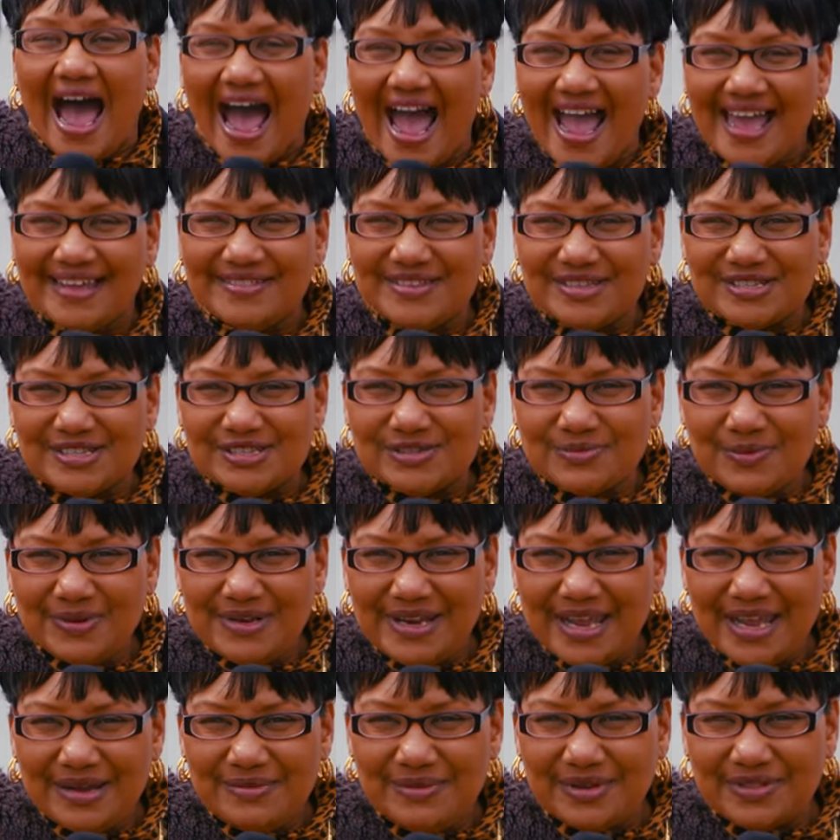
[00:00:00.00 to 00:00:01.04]
Hi, this
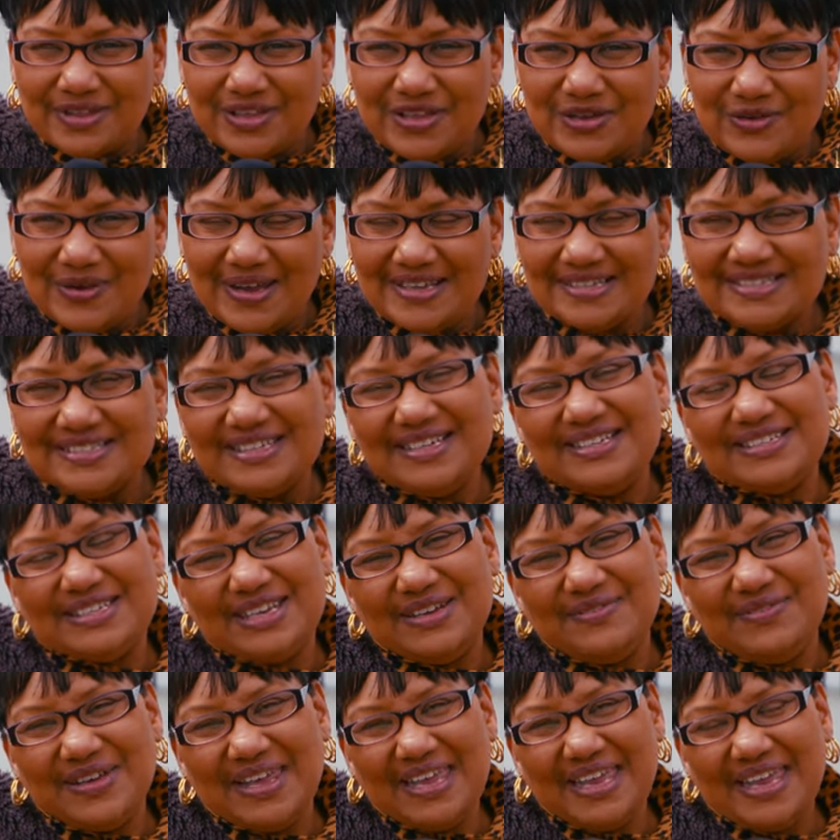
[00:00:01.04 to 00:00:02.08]
is Renee with
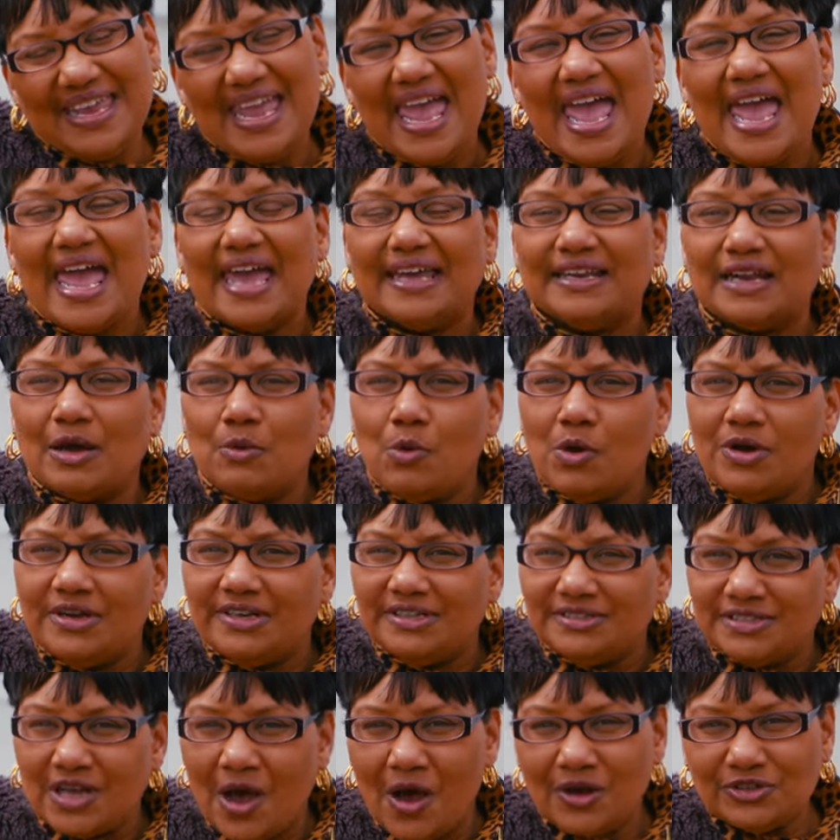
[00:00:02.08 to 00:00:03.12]
QACTV, and I
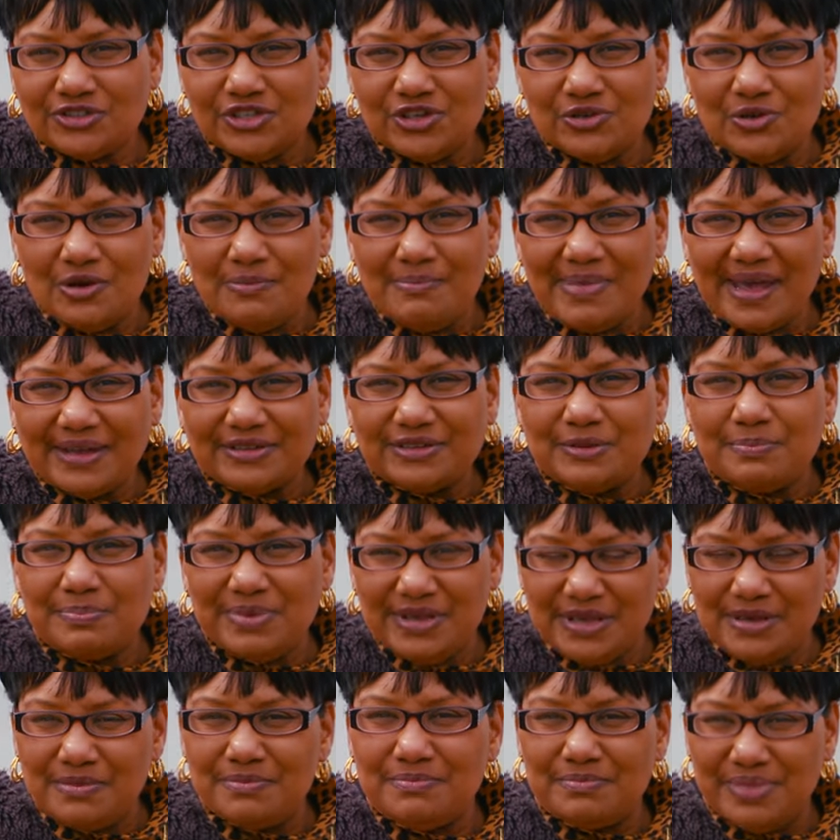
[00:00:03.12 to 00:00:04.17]
wanted to talk to you about
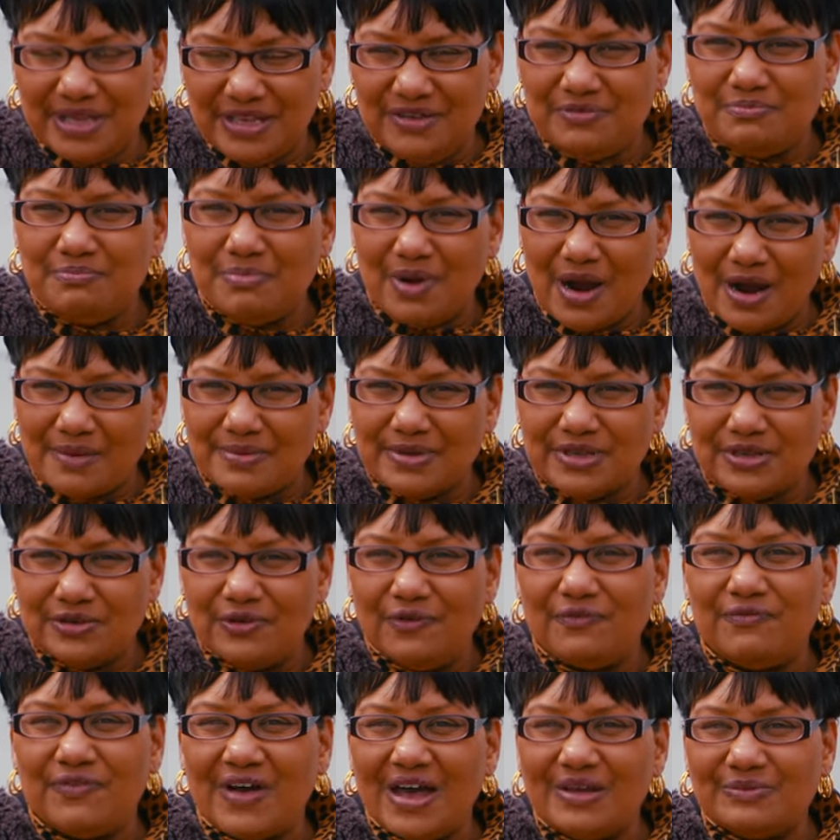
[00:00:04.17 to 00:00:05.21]
the Pit Beef
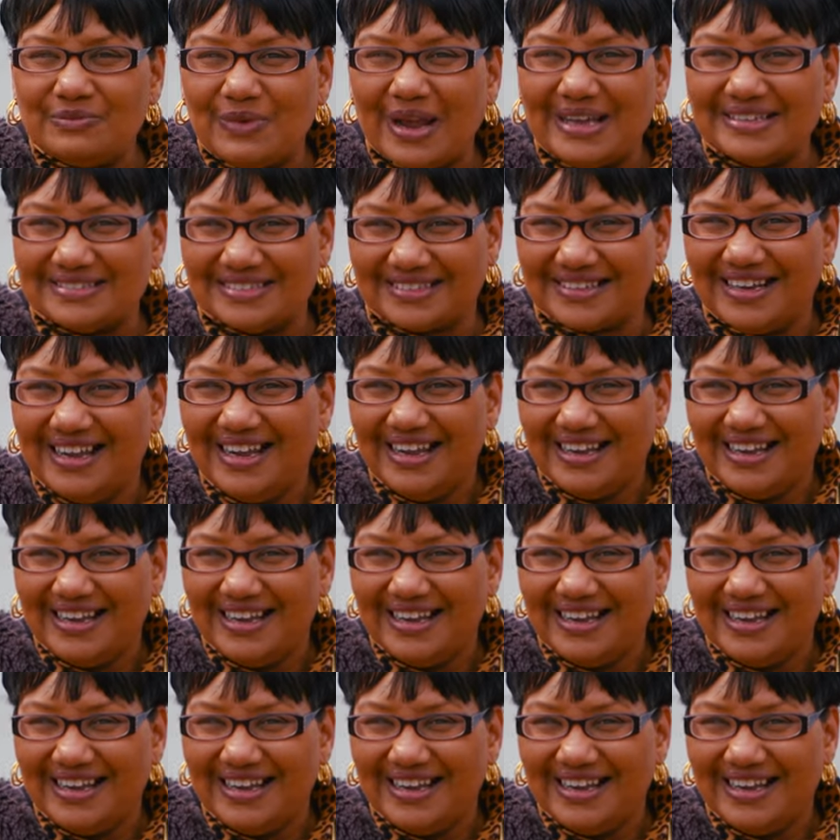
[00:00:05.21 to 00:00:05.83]
Barbecue Fundraiser.